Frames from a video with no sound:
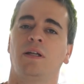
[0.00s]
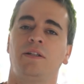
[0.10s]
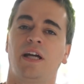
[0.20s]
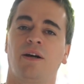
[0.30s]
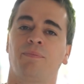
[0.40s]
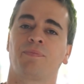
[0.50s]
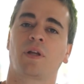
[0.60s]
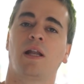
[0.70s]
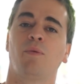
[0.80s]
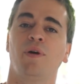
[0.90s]
Now,
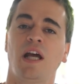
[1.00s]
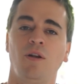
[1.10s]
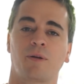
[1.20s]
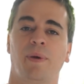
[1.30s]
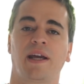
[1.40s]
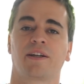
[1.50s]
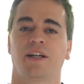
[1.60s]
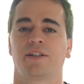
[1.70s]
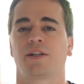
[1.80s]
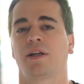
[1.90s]
when I look back at
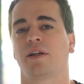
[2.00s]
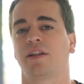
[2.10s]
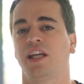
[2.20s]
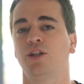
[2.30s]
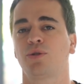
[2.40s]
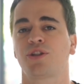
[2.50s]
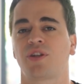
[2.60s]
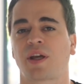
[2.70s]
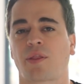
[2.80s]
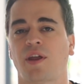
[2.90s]
it, the
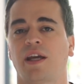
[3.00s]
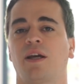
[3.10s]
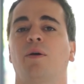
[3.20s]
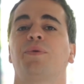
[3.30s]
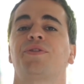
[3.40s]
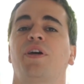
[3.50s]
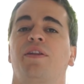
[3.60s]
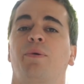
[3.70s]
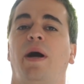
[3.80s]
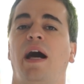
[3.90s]
interesting thing was that
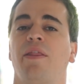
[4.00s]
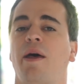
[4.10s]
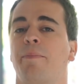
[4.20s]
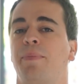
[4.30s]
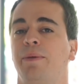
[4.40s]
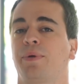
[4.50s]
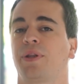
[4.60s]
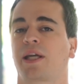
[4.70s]
there were other people in the